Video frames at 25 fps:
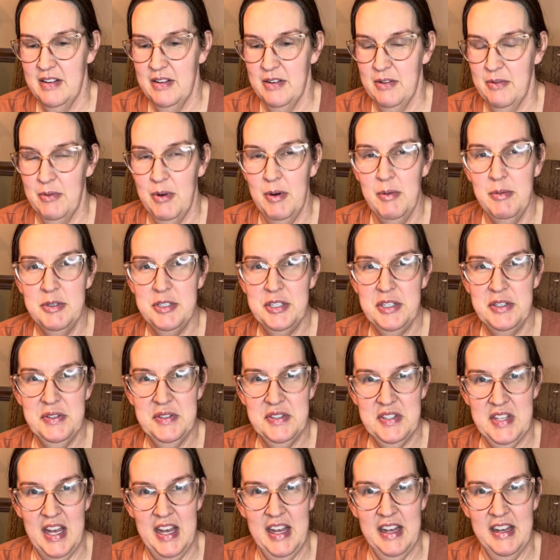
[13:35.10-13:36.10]
What would you
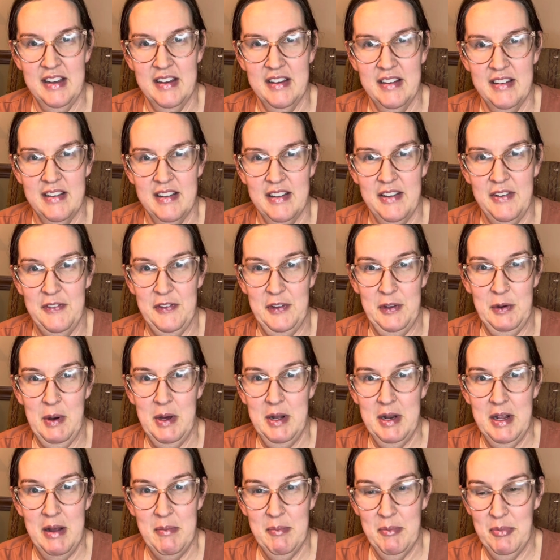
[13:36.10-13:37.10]
say? If you
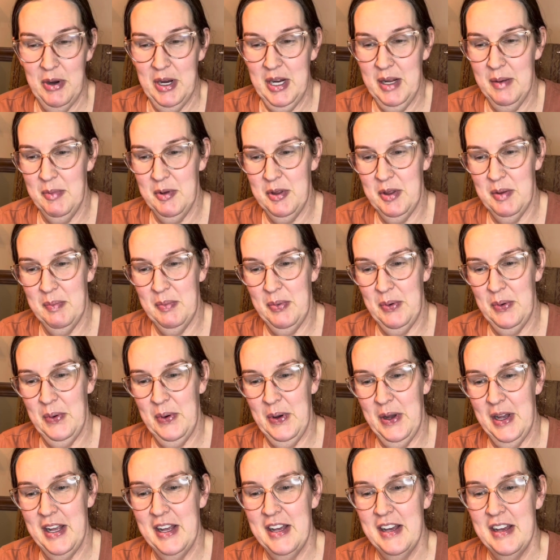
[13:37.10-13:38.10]
had to break up with a
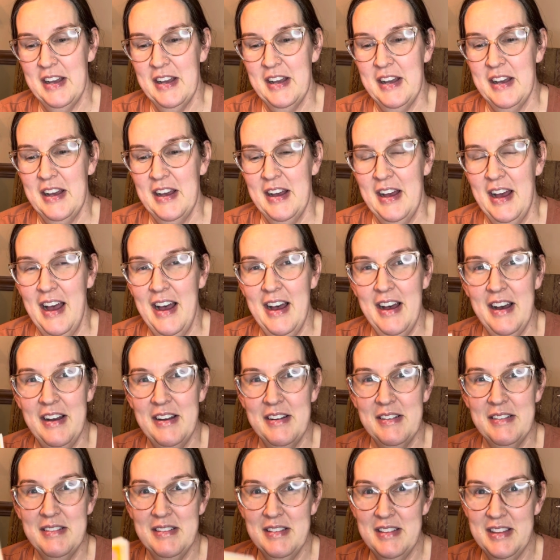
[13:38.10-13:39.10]
boy,
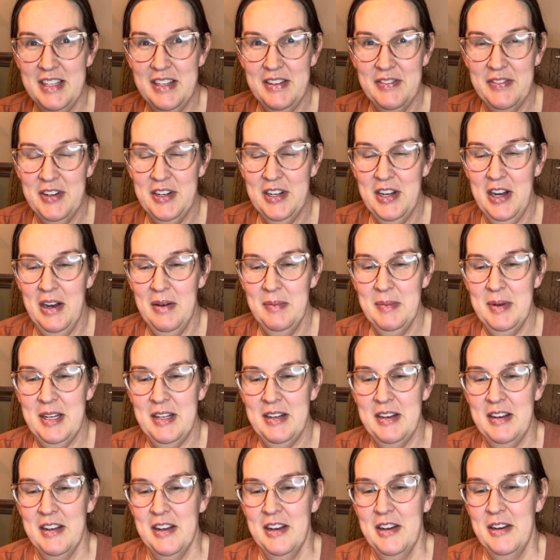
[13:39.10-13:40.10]
leave a comment.